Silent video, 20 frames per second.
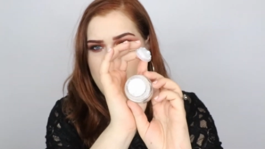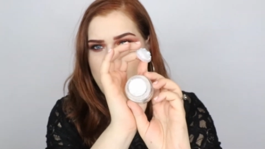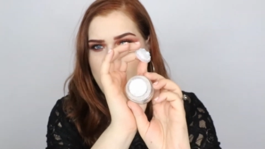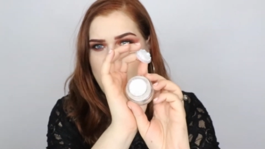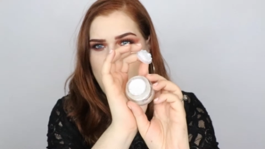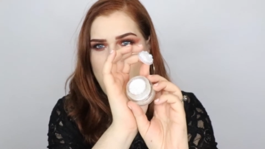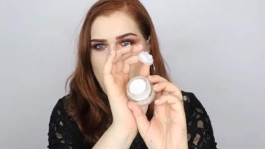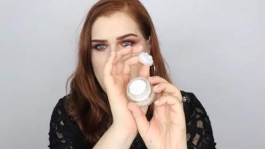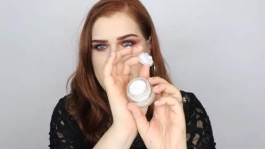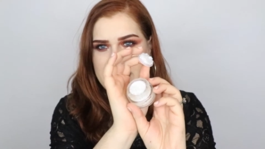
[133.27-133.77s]
a
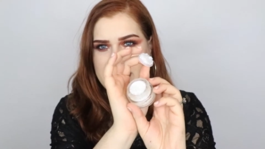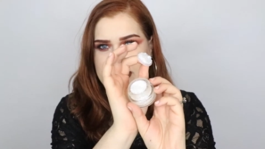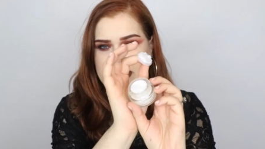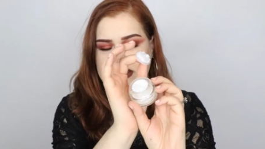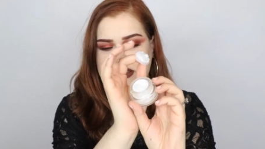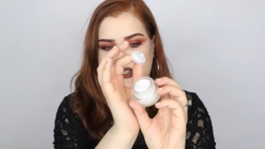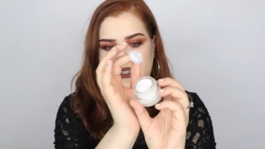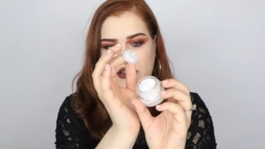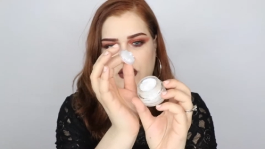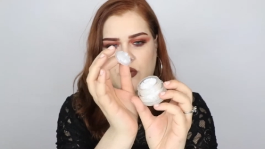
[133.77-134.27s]

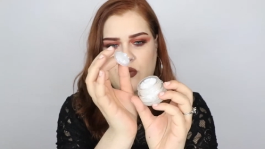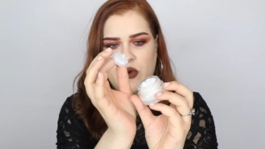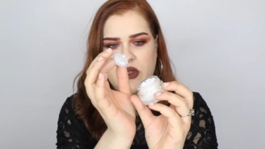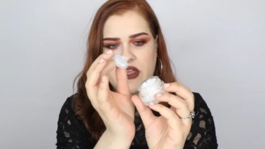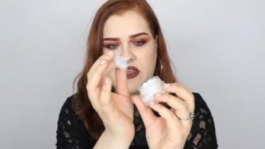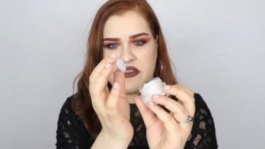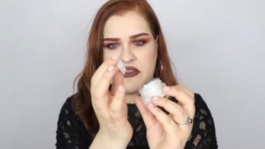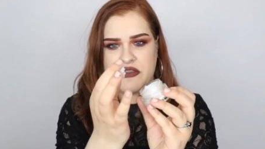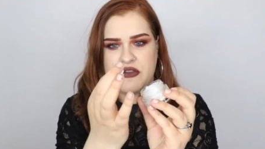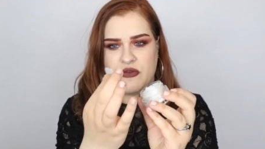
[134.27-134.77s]
white
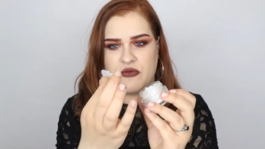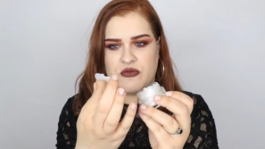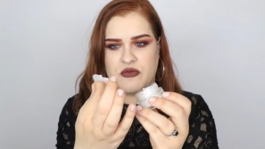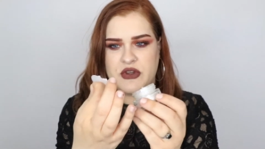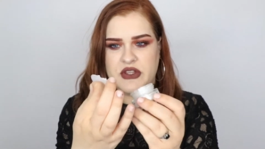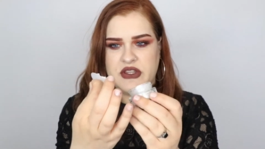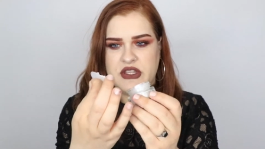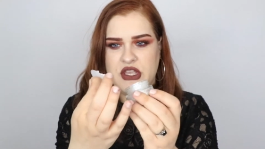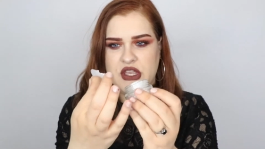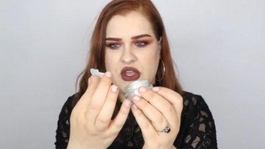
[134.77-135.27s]
with
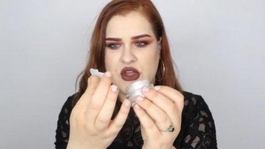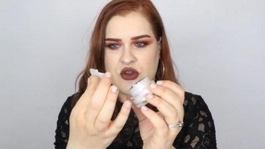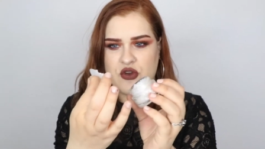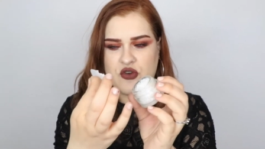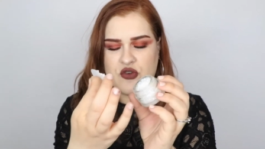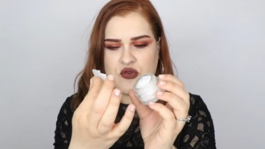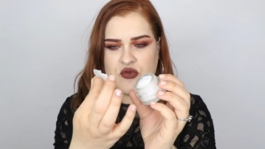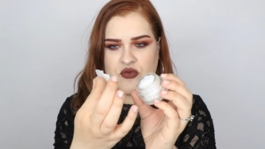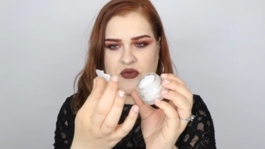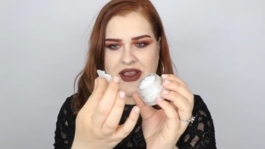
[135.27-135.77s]
really
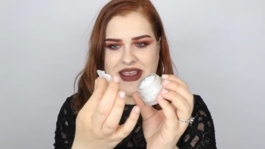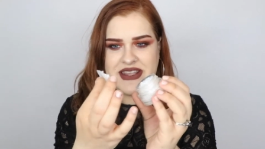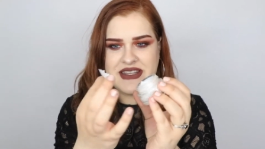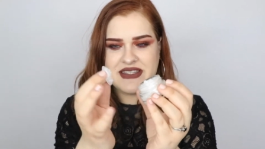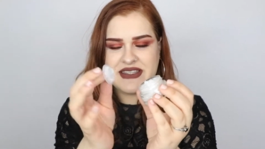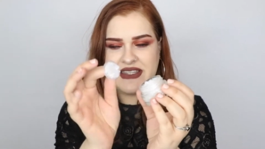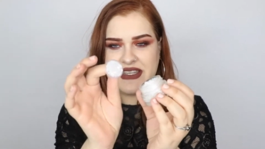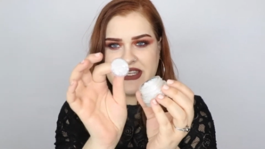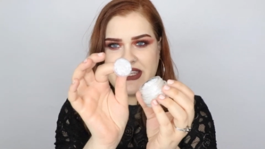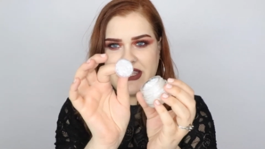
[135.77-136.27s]

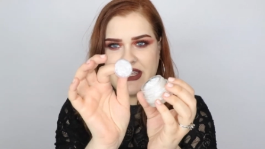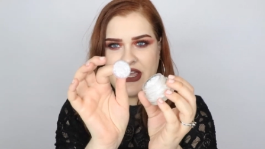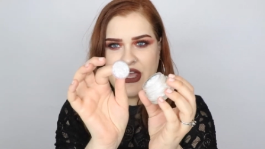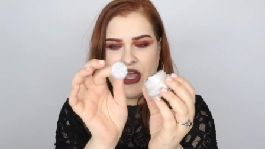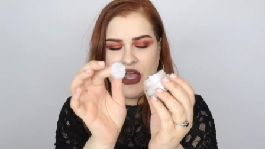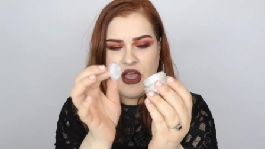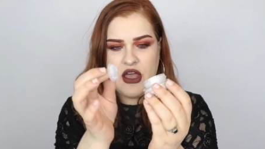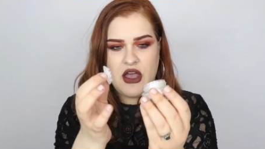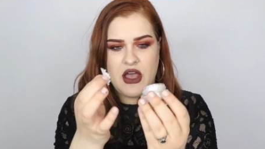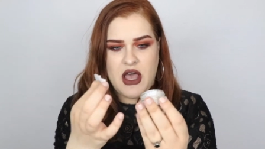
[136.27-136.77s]
crazy
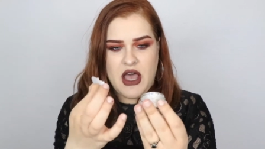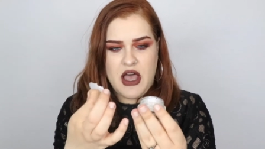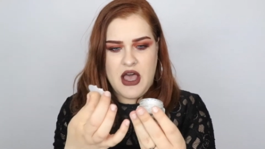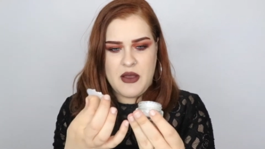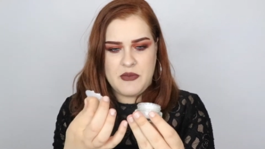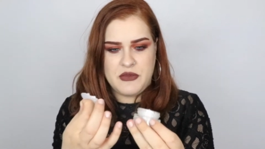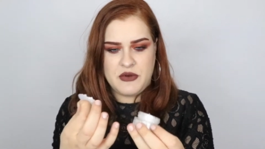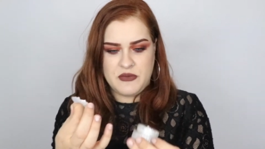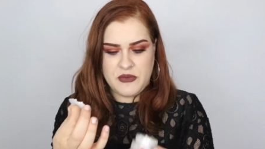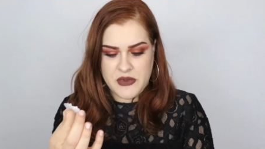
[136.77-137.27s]

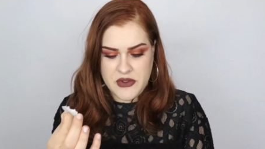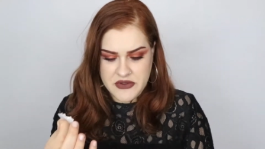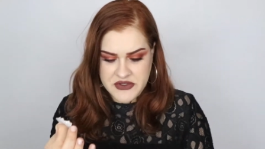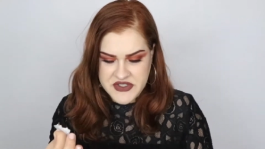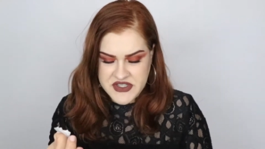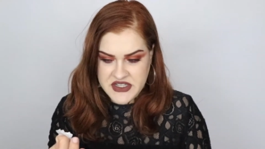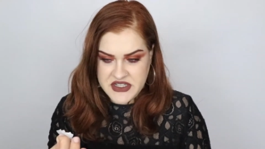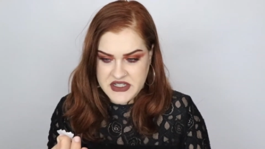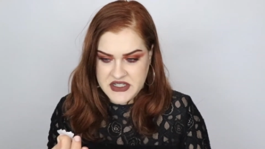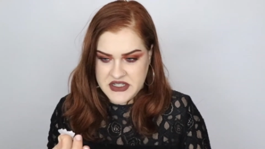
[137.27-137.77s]
um,
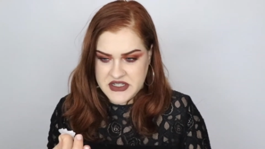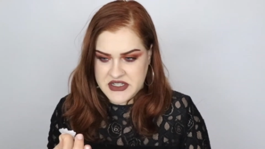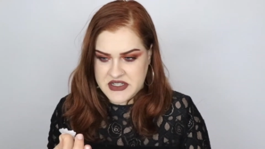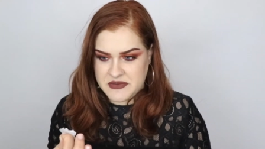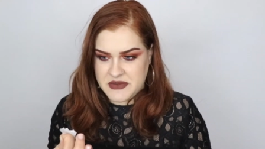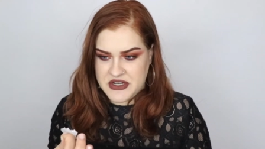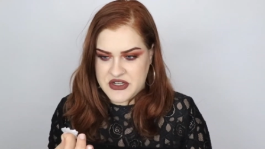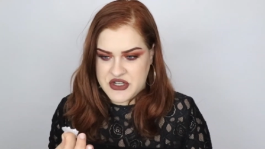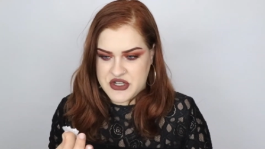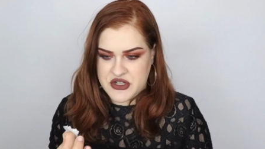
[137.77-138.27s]

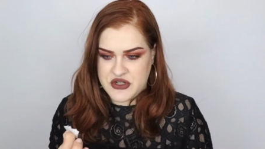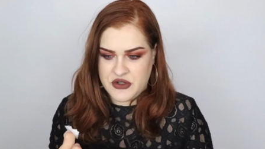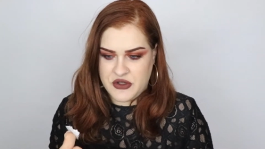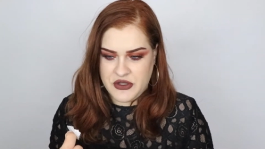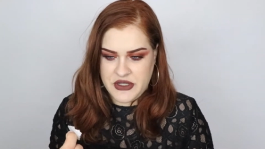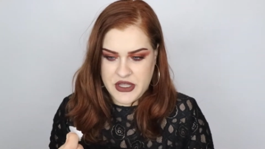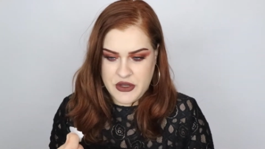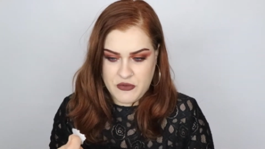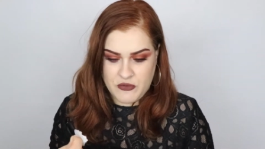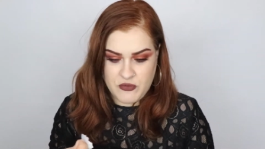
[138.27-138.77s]

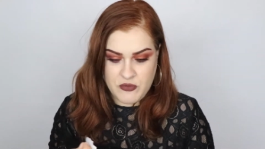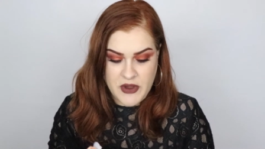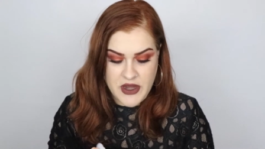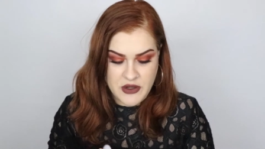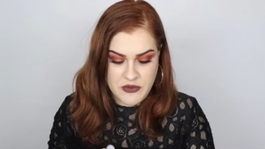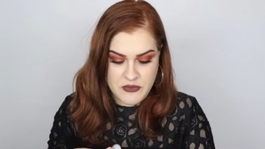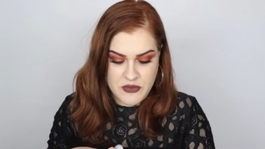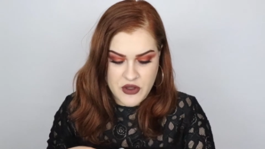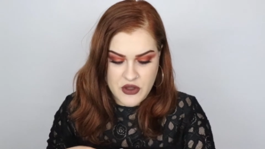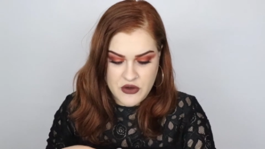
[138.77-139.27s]
multi-dimensional like
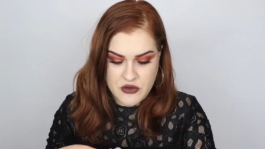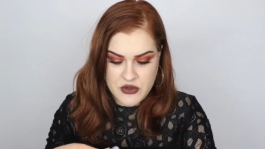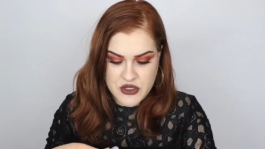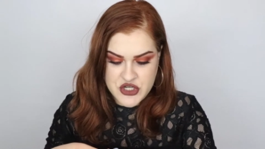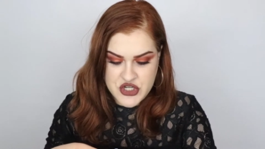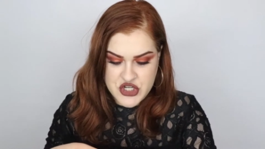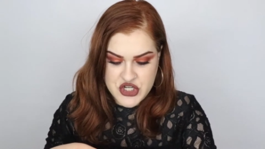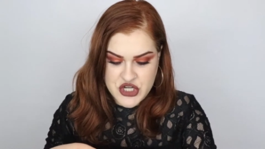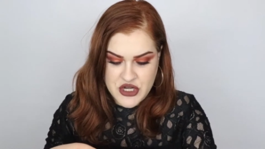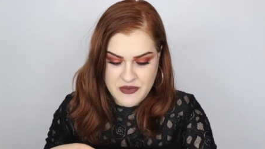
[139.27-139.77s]
rainbow
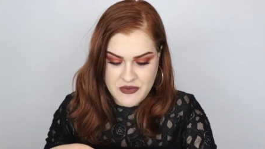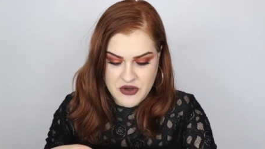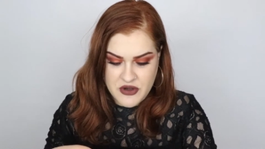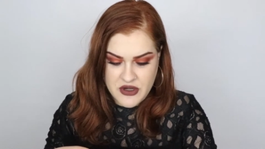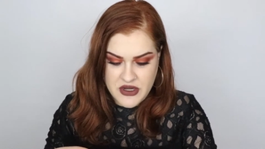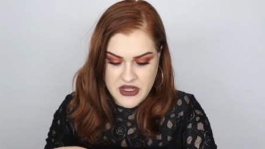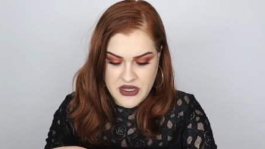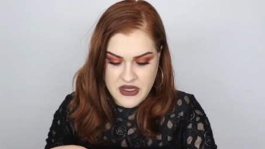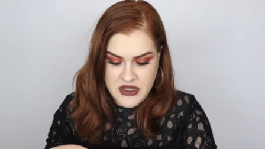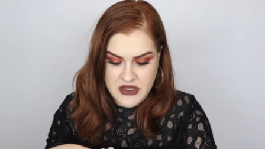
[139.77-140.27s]

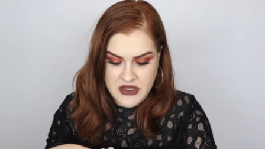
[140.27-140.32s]
shimmer in